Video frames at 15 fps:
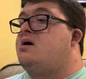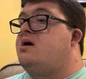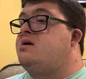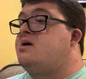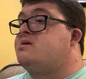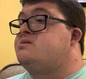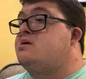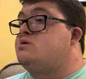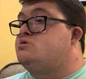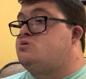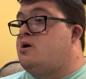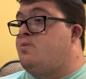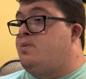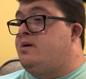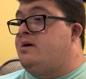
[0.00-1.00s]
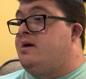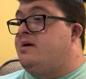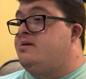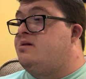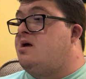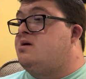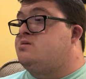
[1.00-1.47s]
NXT
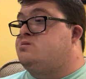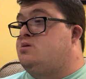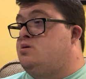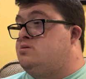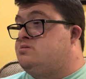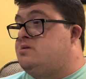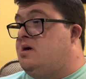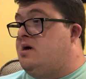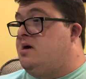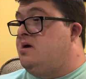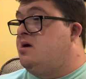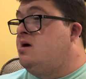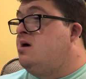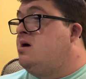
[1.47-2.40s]
champion last Tuesday.